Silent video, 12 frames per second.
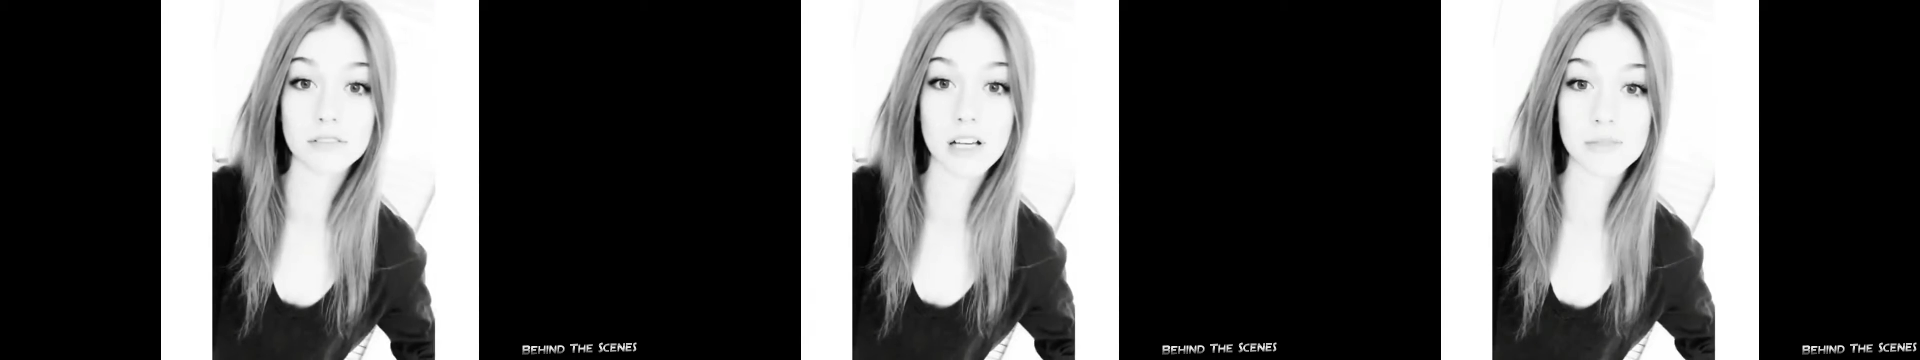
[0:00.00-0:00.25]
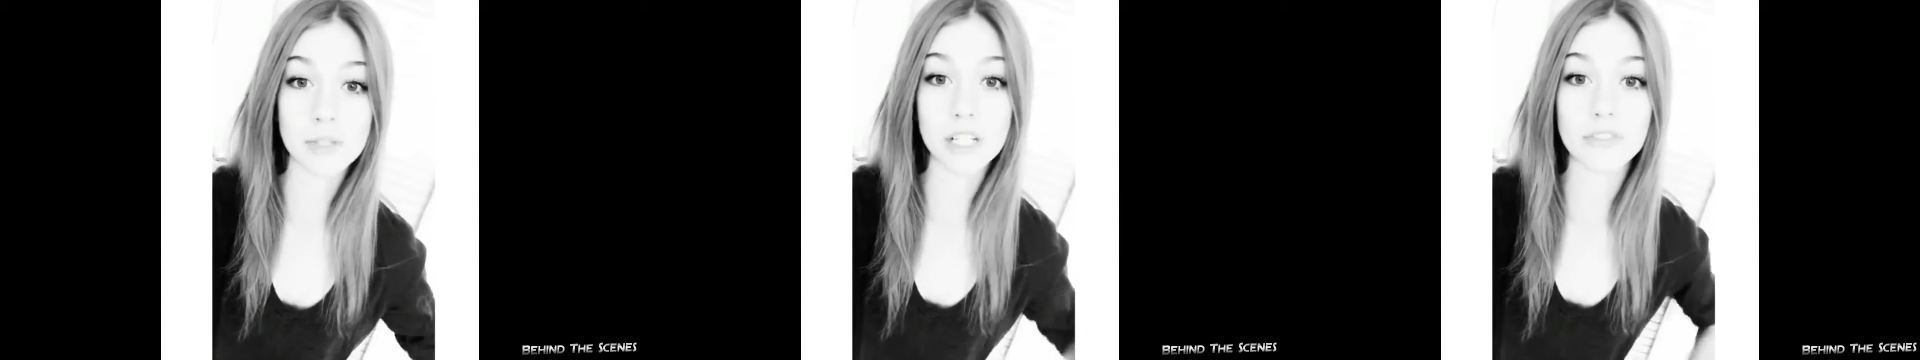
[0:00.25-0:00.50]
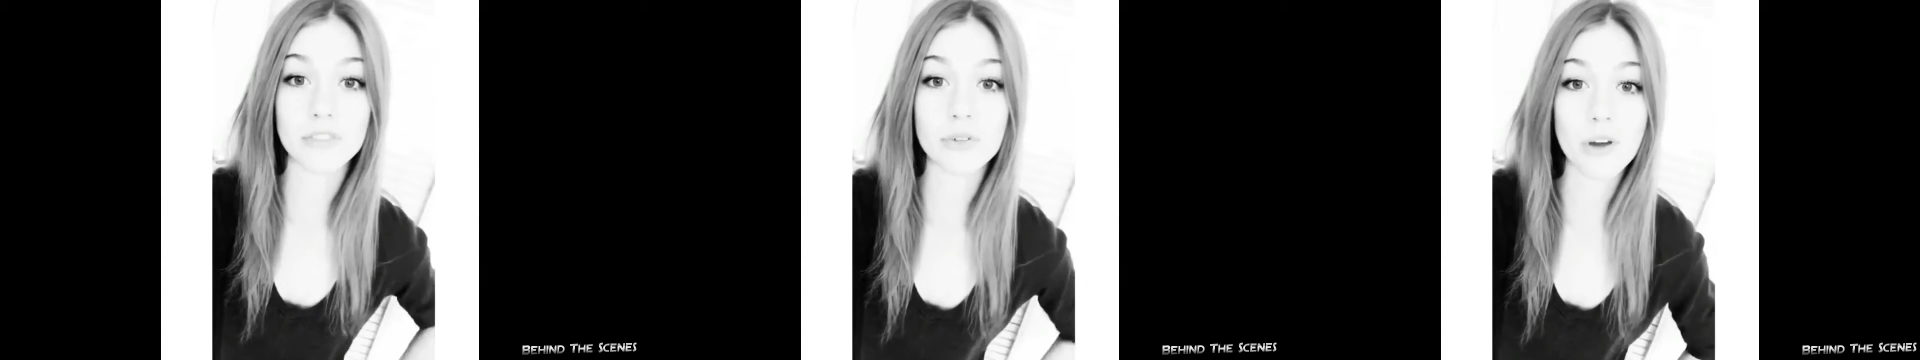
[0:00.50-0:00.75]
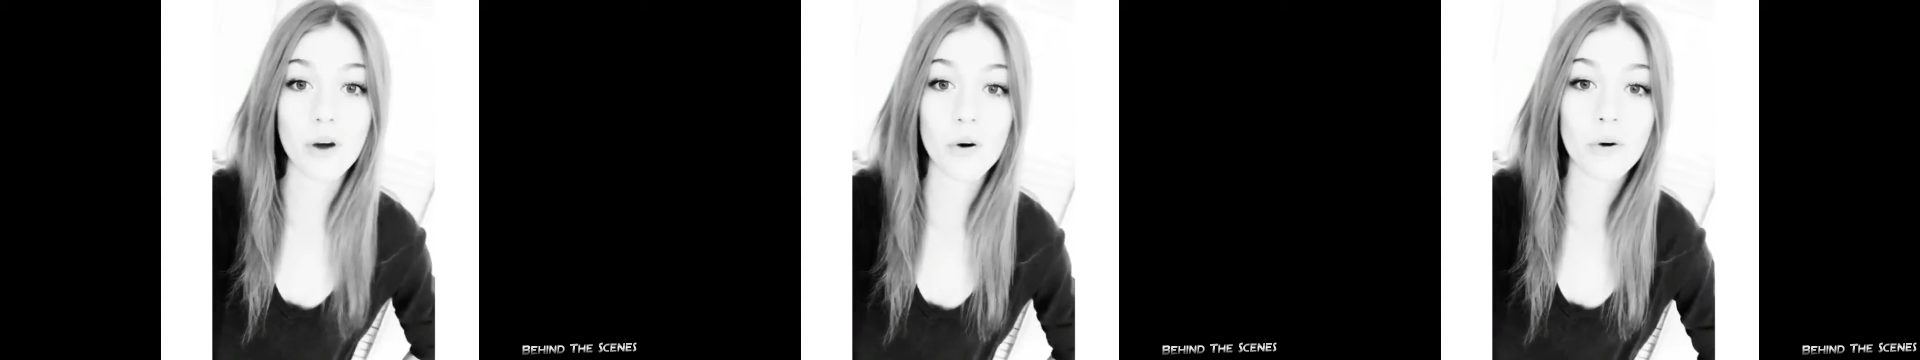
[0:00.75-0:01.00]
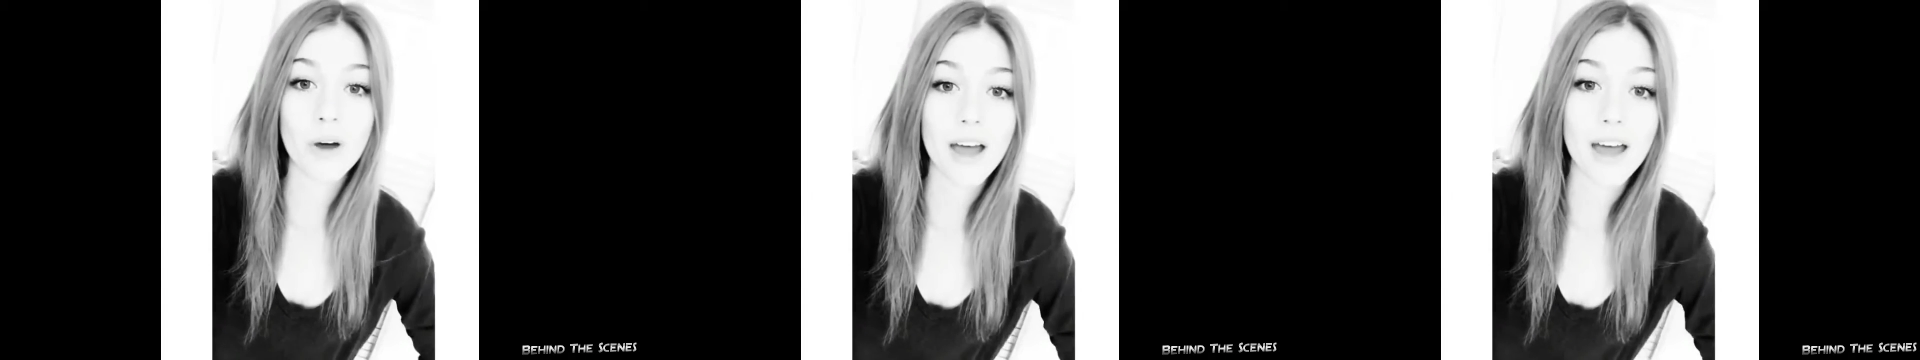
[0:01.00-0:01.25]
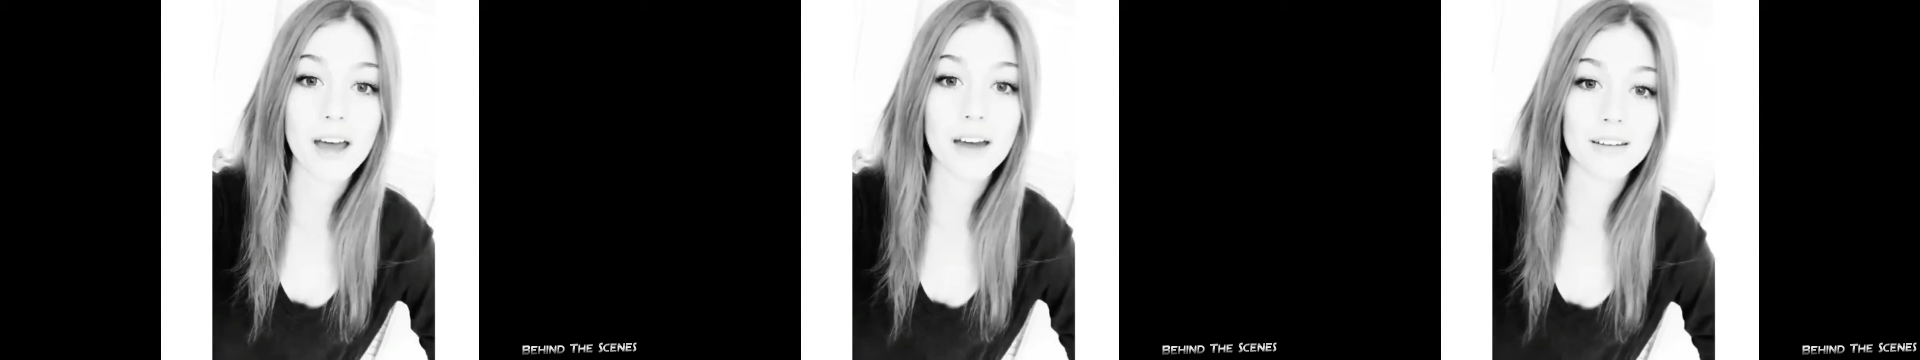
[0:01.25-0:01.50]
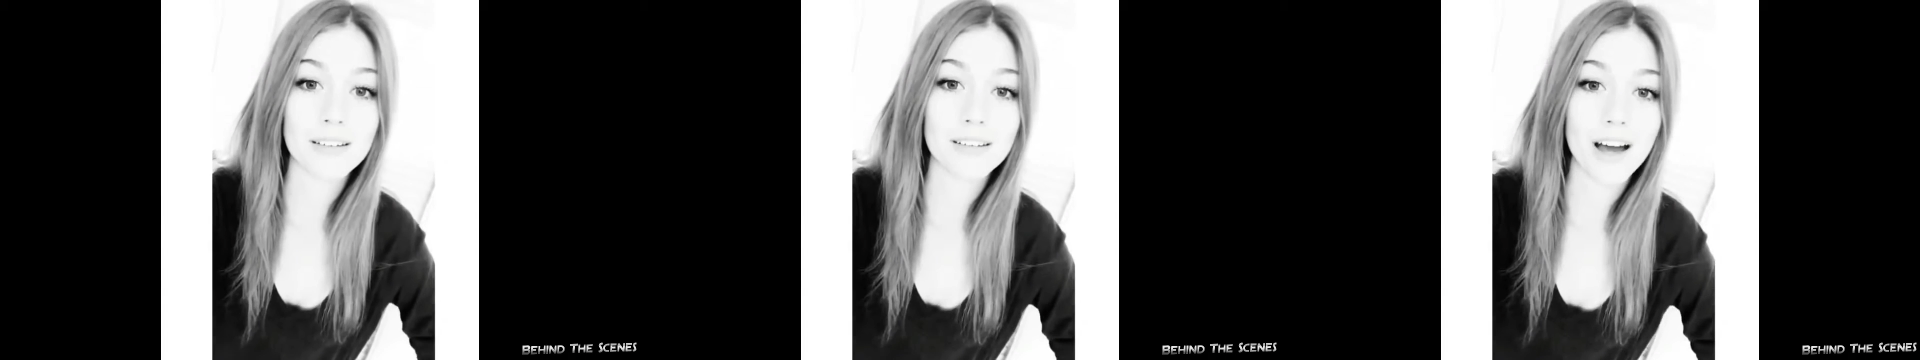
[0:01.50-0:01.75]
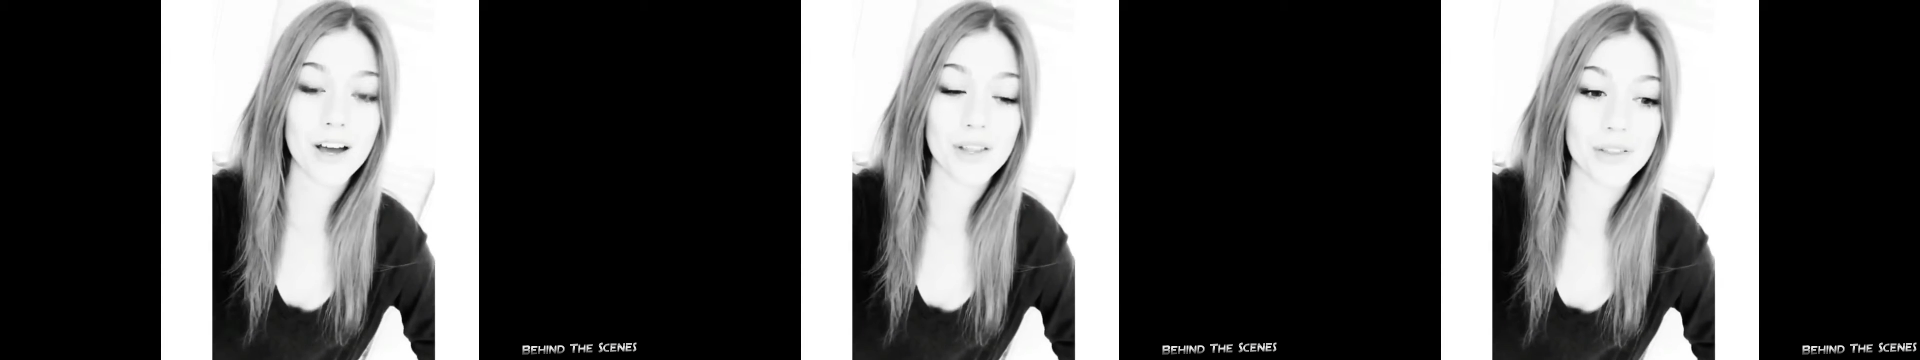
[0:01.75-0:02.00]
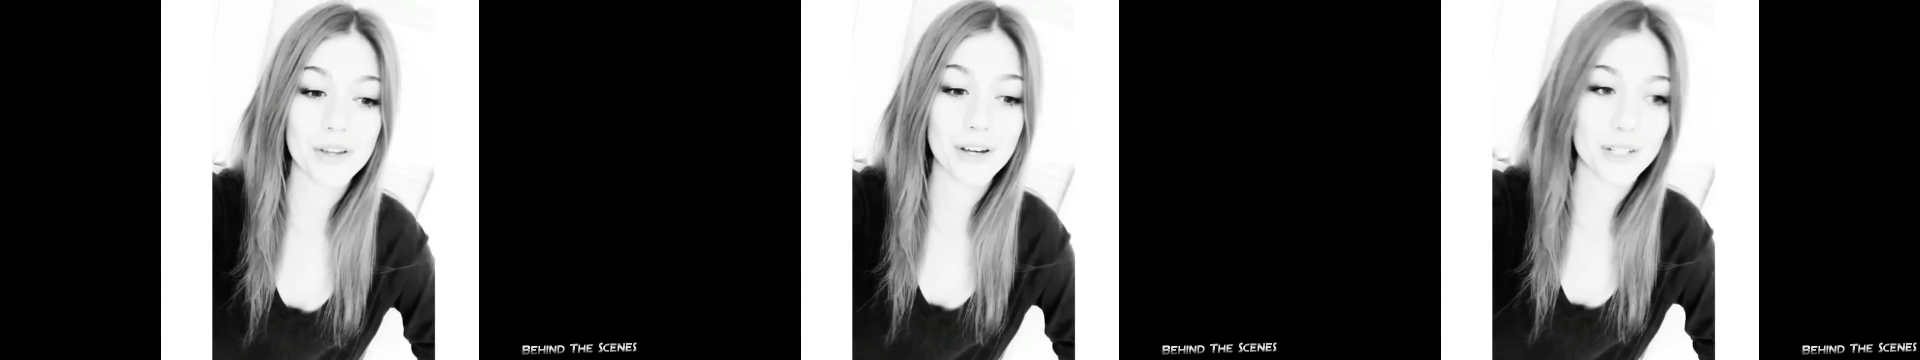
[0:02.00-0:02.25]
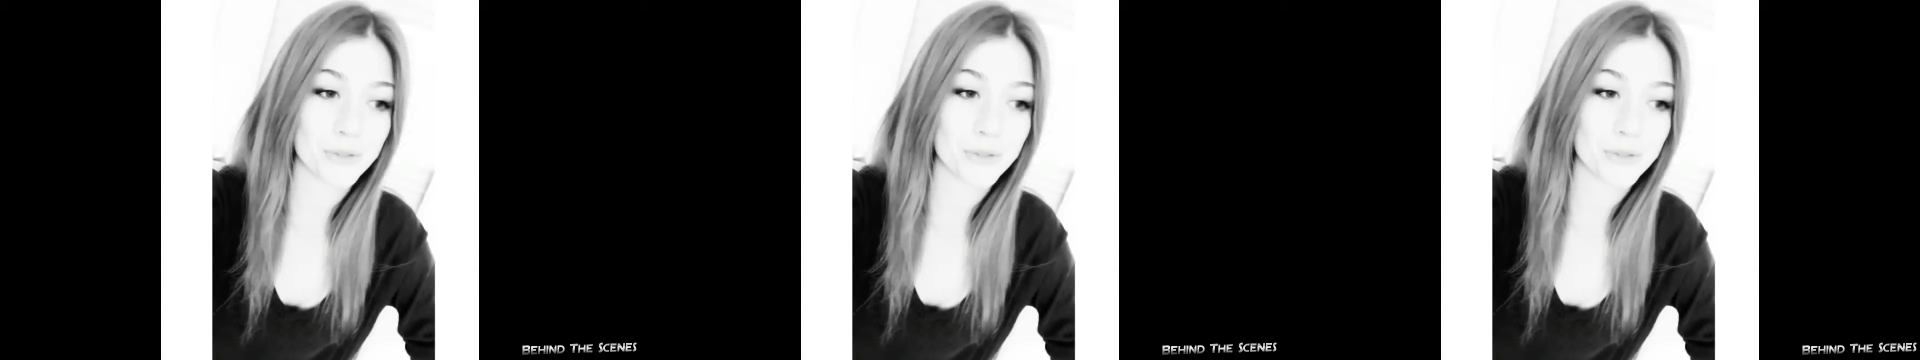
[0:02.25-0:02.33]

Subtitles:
as many of you know, and I thought